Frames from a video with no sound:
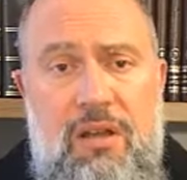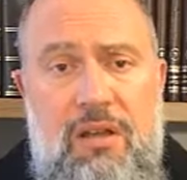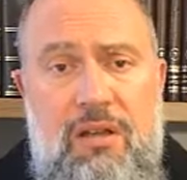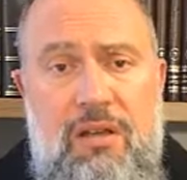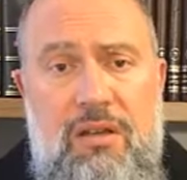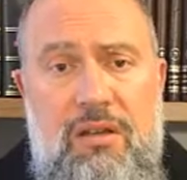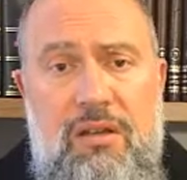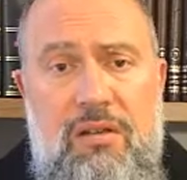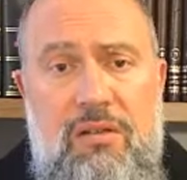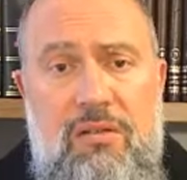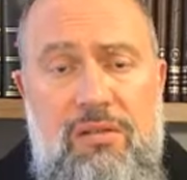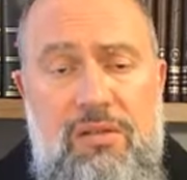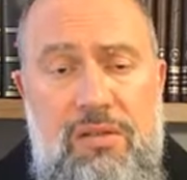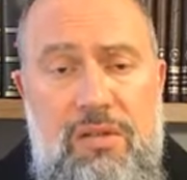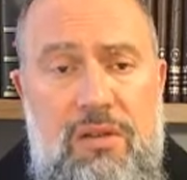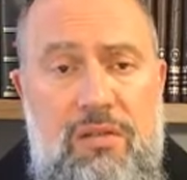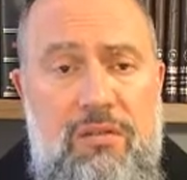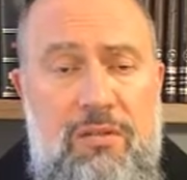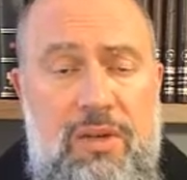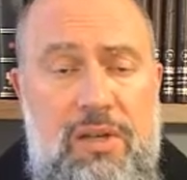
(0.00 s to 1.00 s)

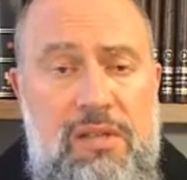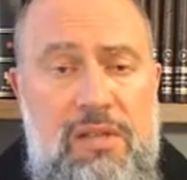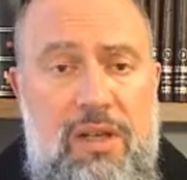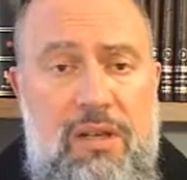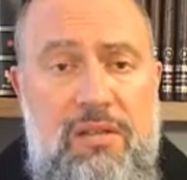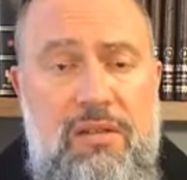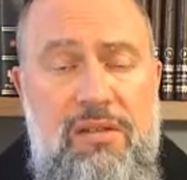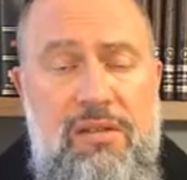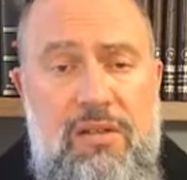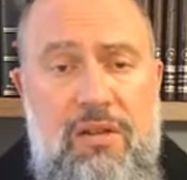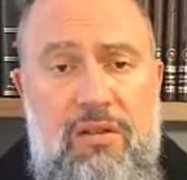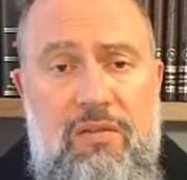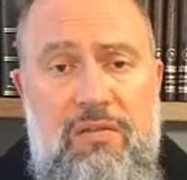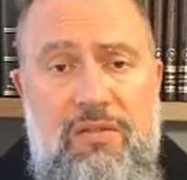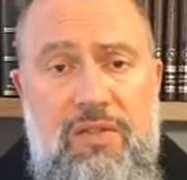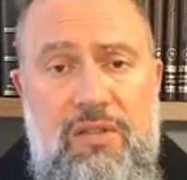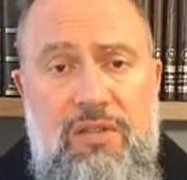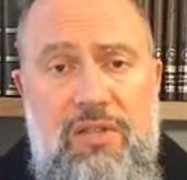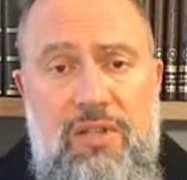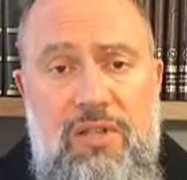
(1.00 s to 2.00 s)
also amongst others
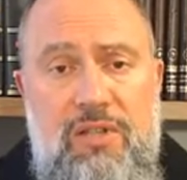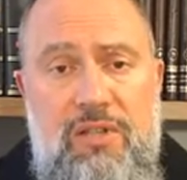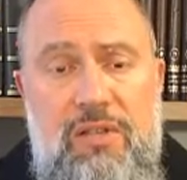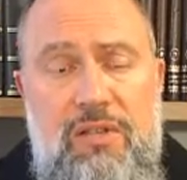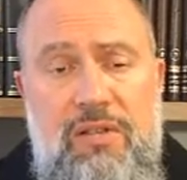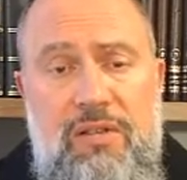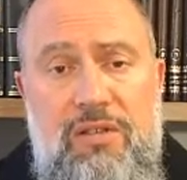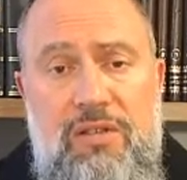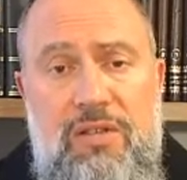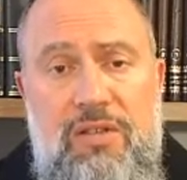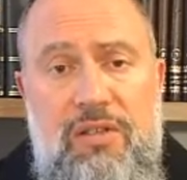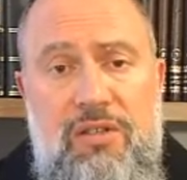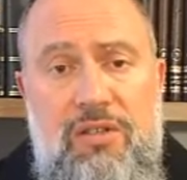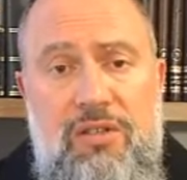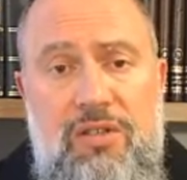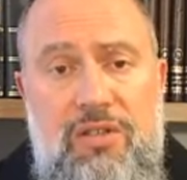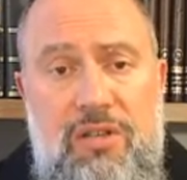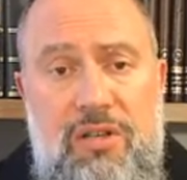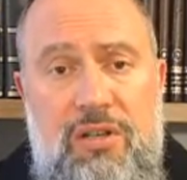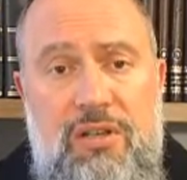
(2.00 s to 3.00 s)
of the jinn. The
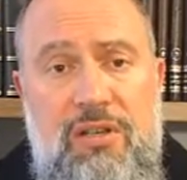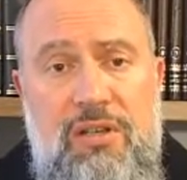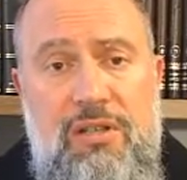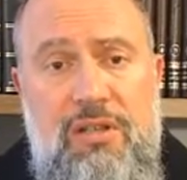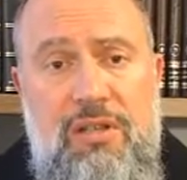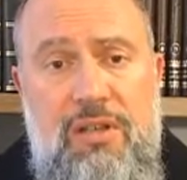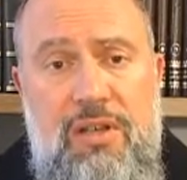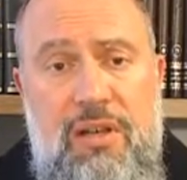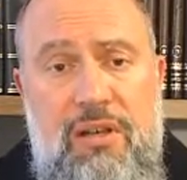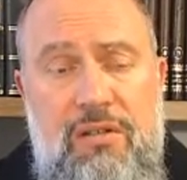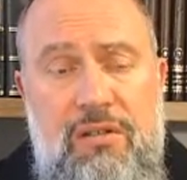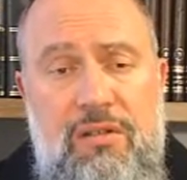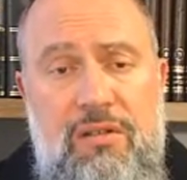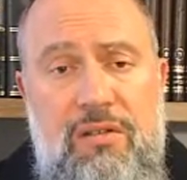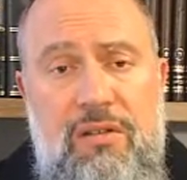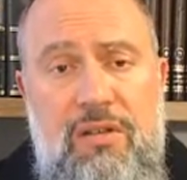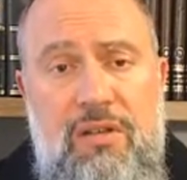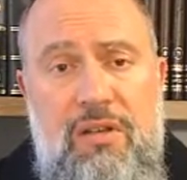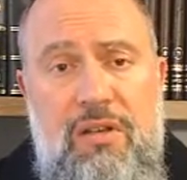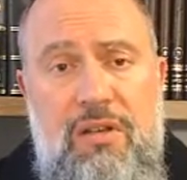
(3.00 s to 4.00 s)
j
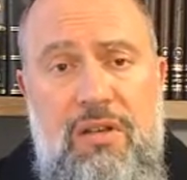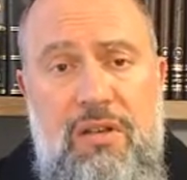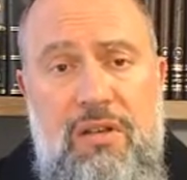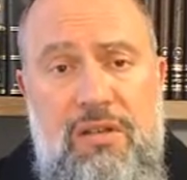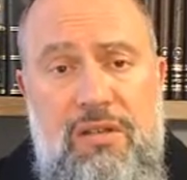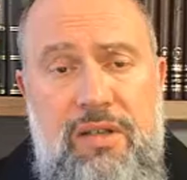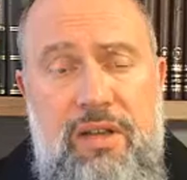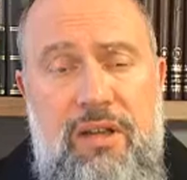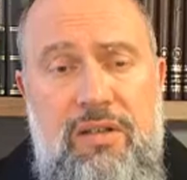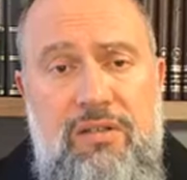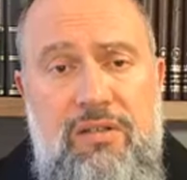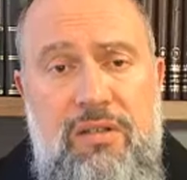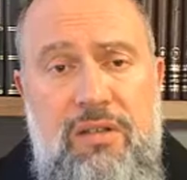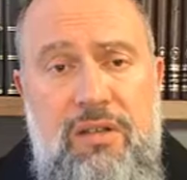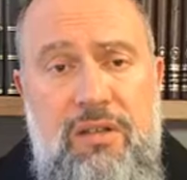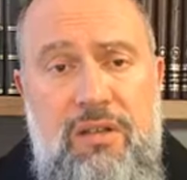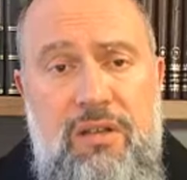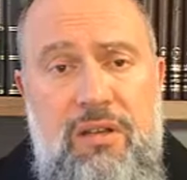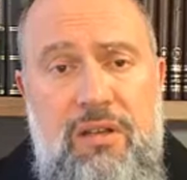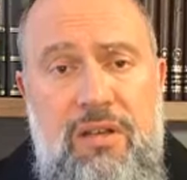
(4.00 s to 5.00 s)
sound is
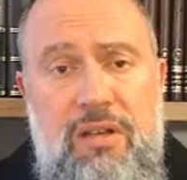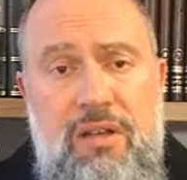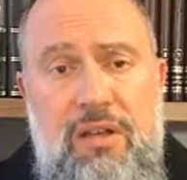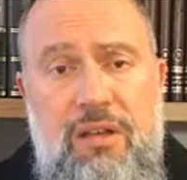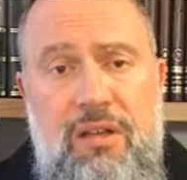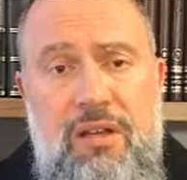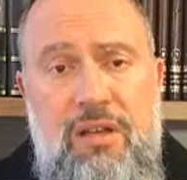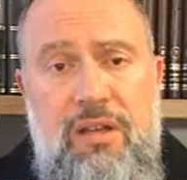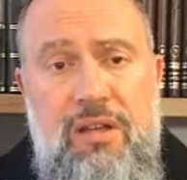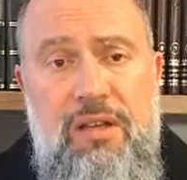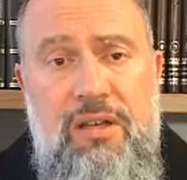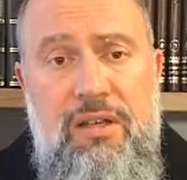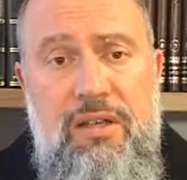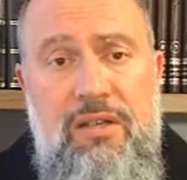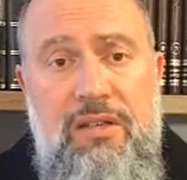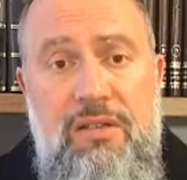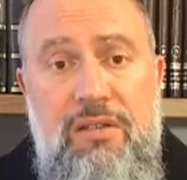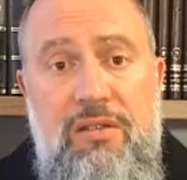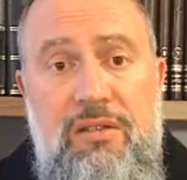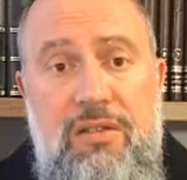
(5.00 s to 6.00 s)
actually
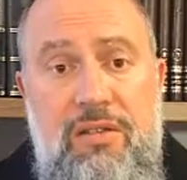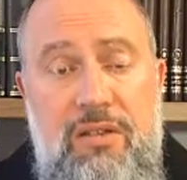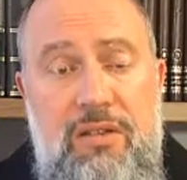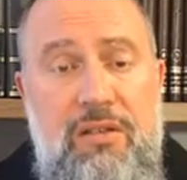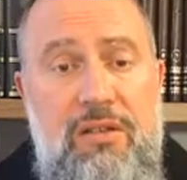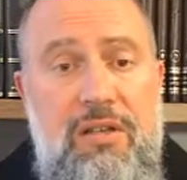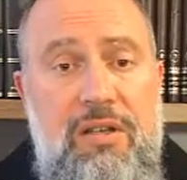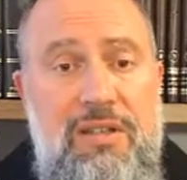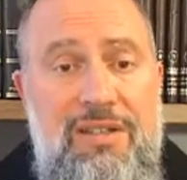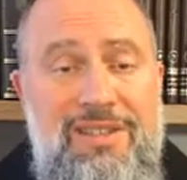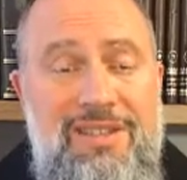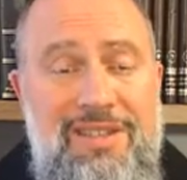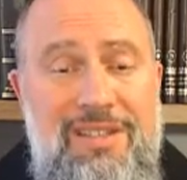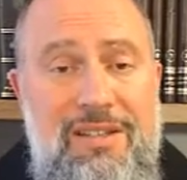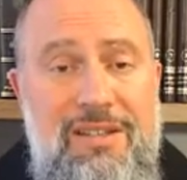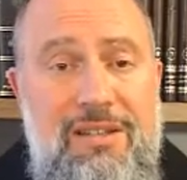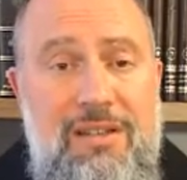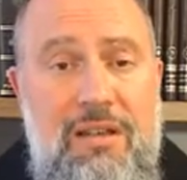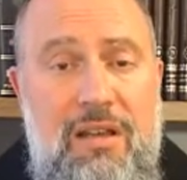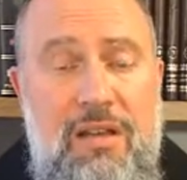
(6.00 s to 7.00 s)
a
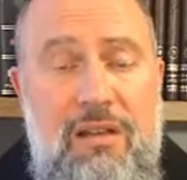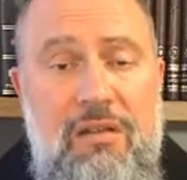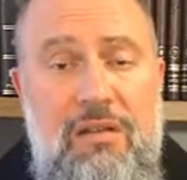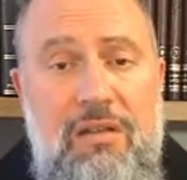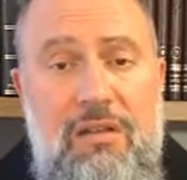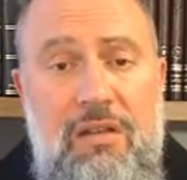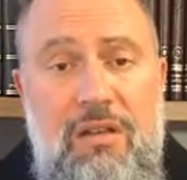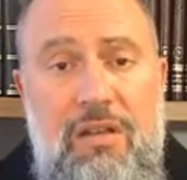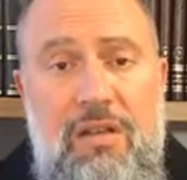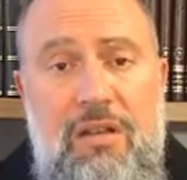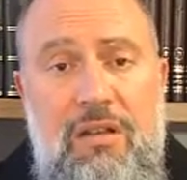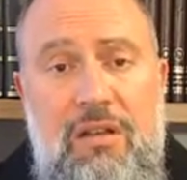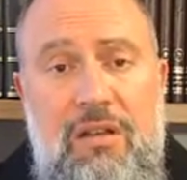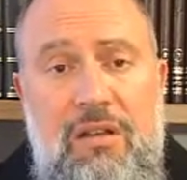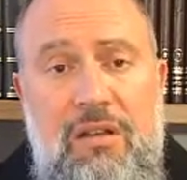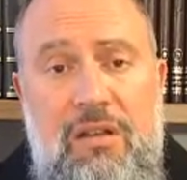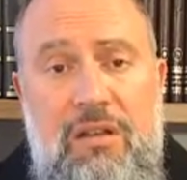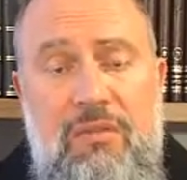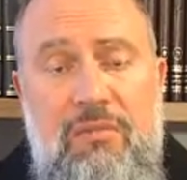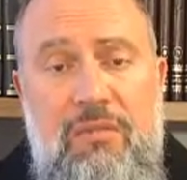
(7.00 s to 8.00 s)
d sound
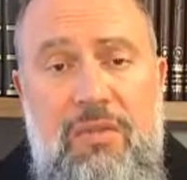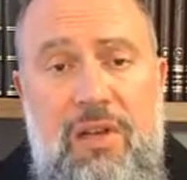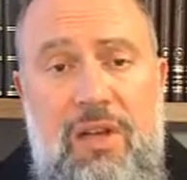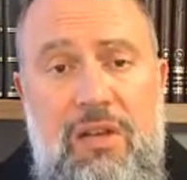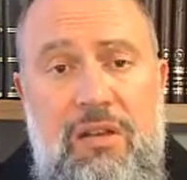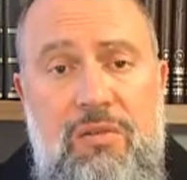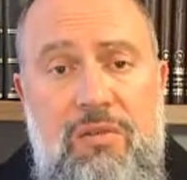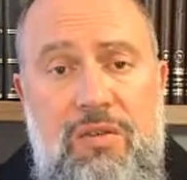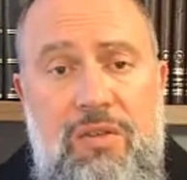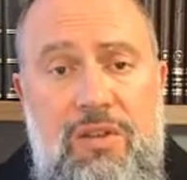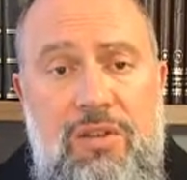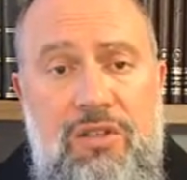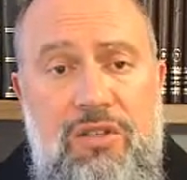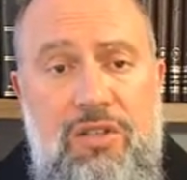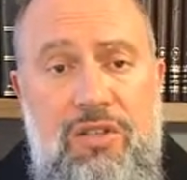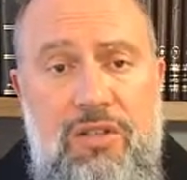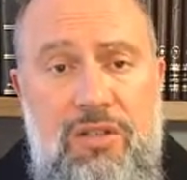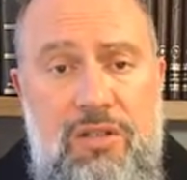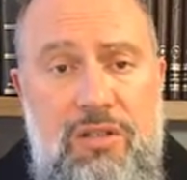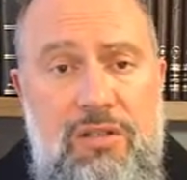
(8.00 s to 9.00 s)
combined with a
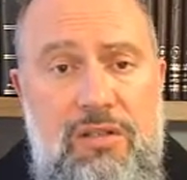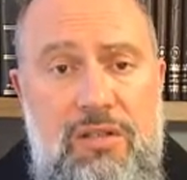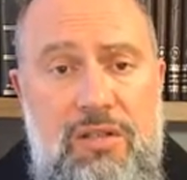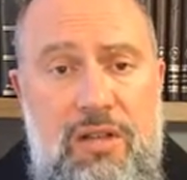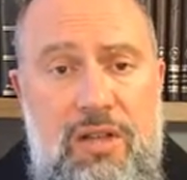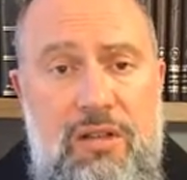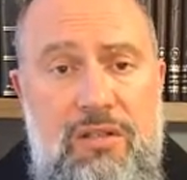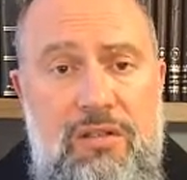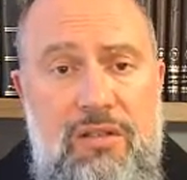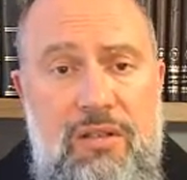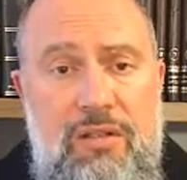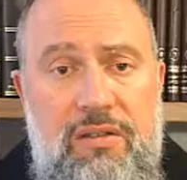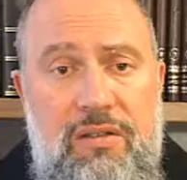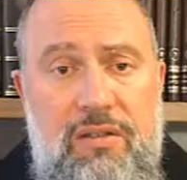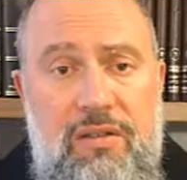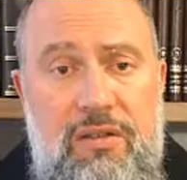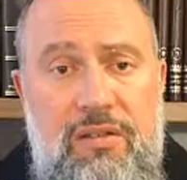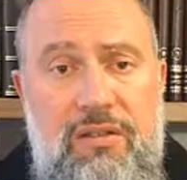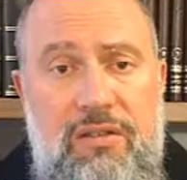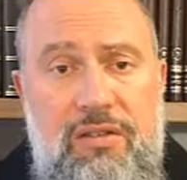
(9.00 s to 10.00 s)
j sound. The
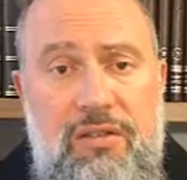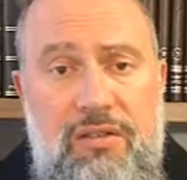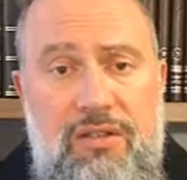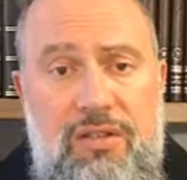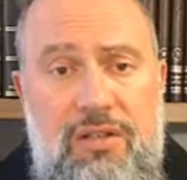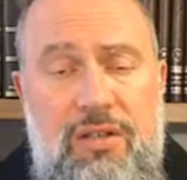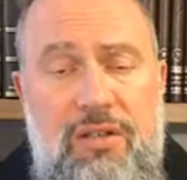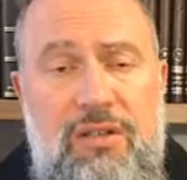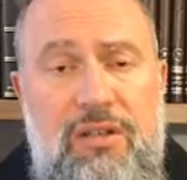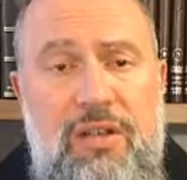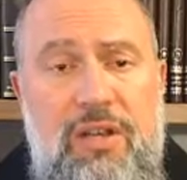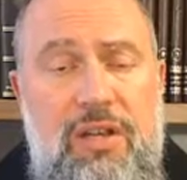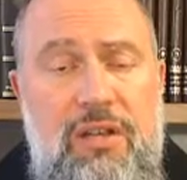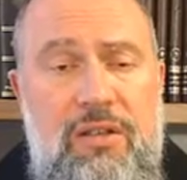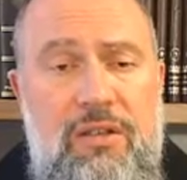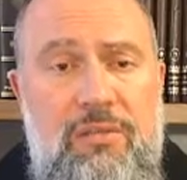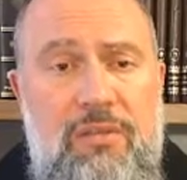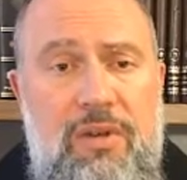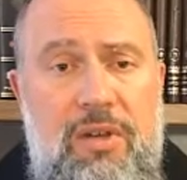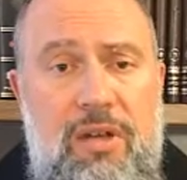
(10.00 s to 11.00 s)
d and the j
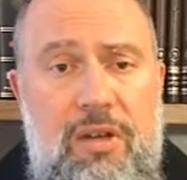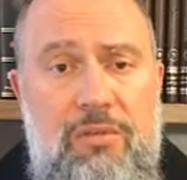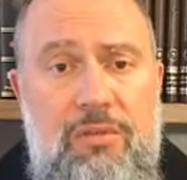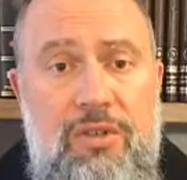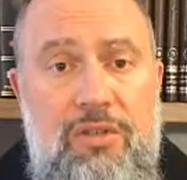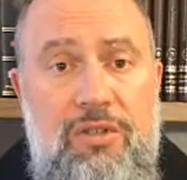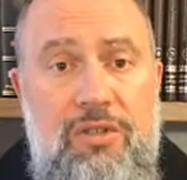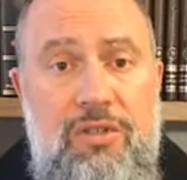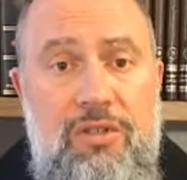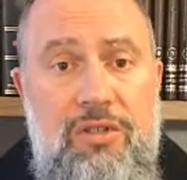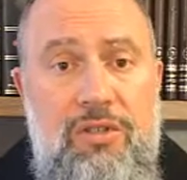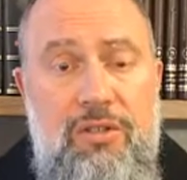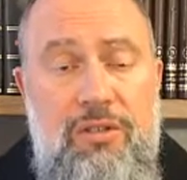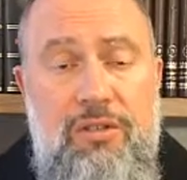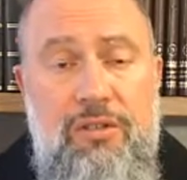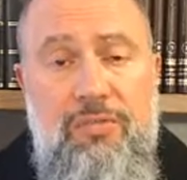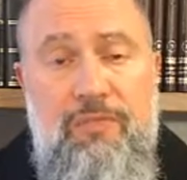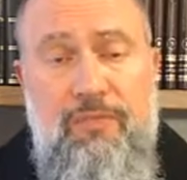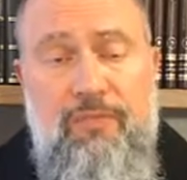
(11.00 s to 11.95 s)
together become a j.